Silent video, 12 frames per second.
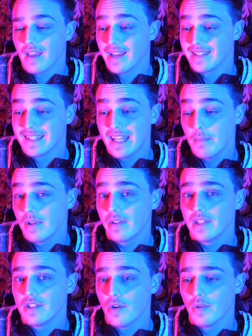I
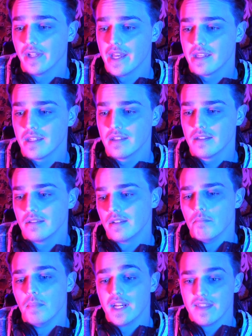typically don't like it.
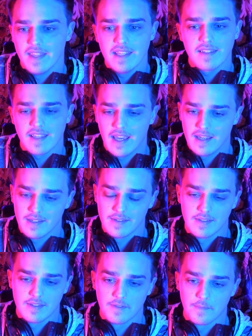But in this
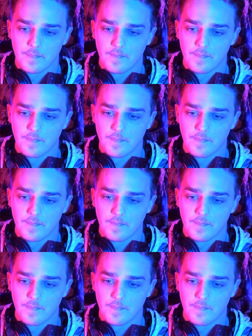case,